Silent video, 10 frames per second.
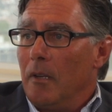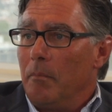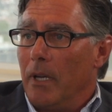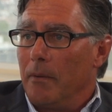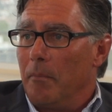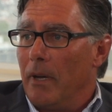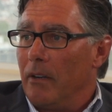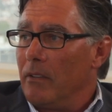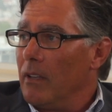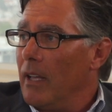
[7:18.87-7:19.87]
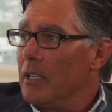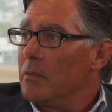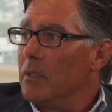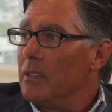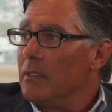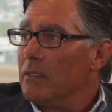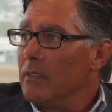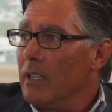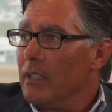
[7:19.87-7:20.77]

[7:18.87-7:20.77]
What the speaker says: better be better than the last one, right?